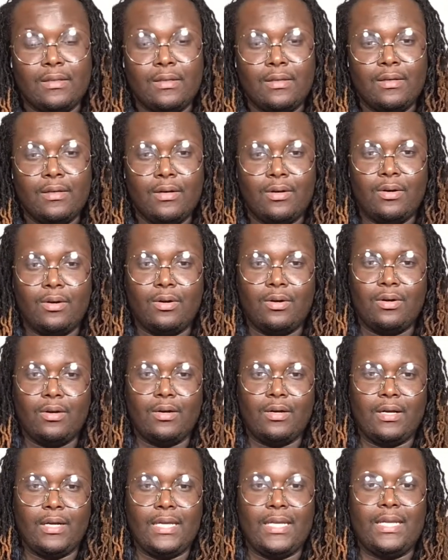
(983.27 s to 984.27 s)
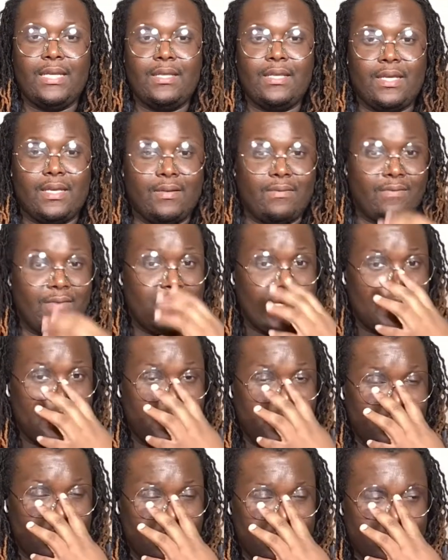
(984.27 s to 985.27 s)
or anything of that
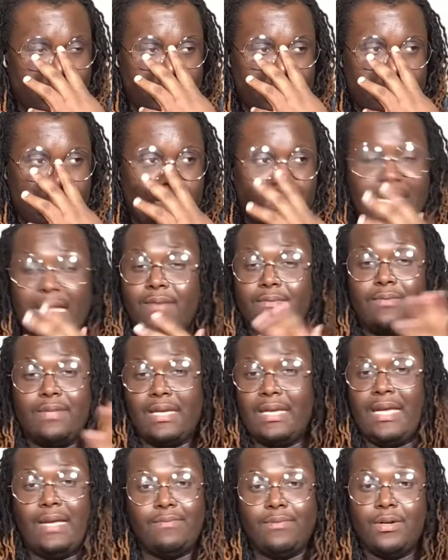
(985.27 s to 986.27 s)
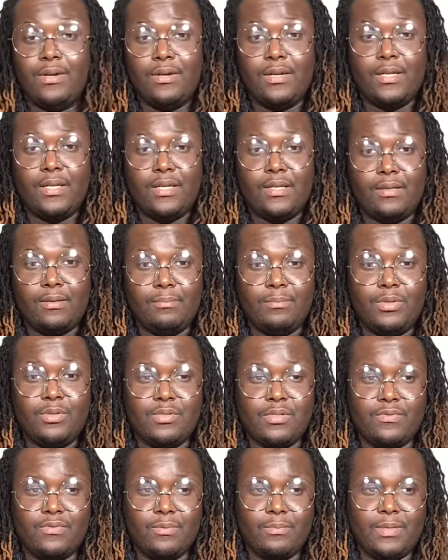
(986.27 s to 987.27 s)
nature. I haven't heard any
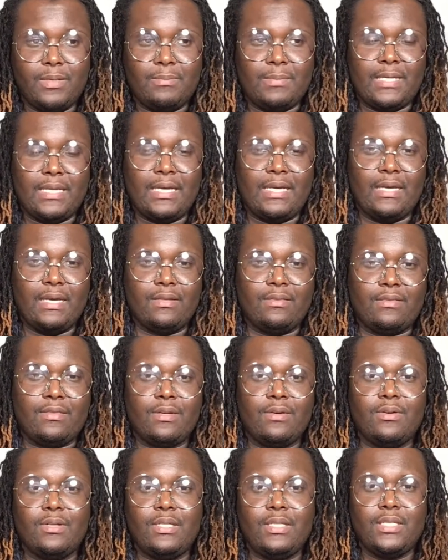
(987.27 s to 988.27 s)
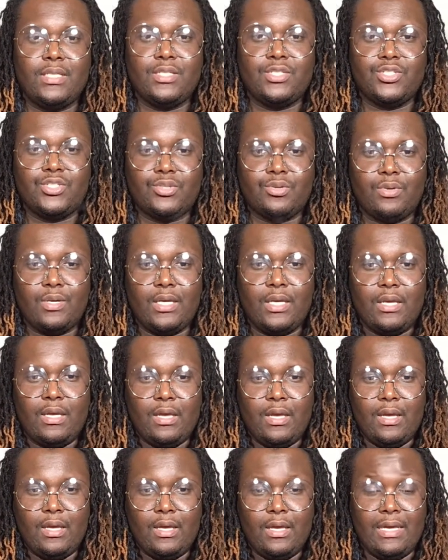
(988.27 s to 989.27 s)
music from them that I thoroughly enjoy.
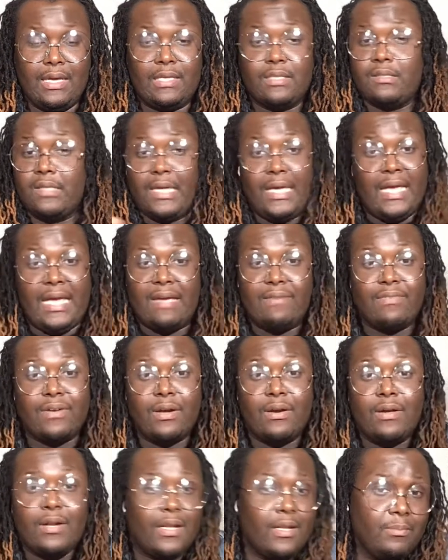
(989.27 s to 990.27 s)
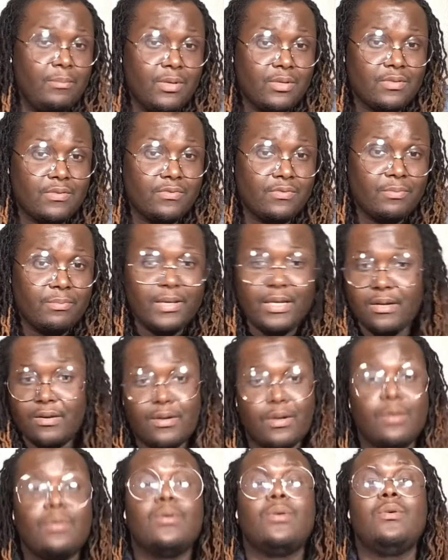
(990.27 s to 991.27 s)
And they haven't heard any music from me or
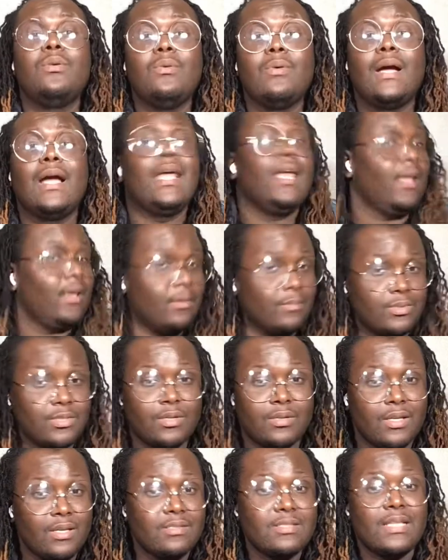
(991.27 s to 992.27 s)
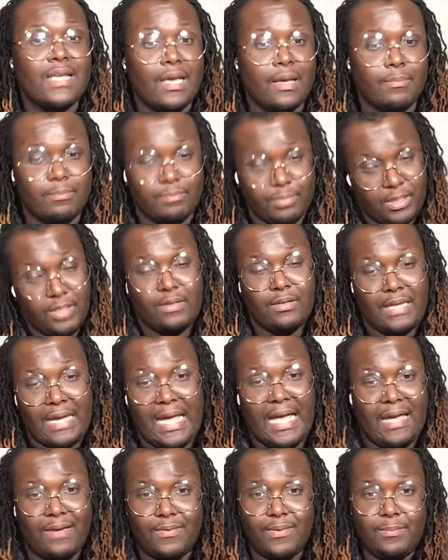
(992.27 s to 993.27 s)
don't know who I am. So there's that. But I
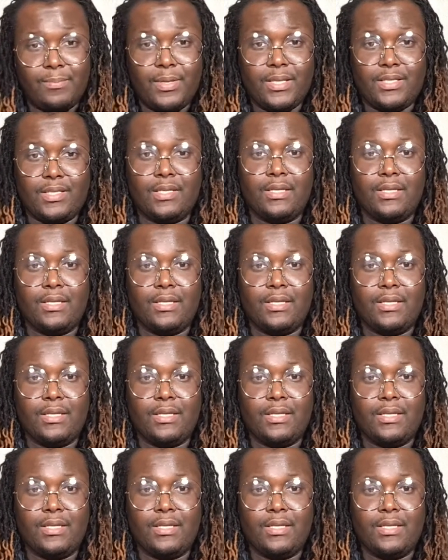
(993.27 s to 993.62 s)
have an opinion.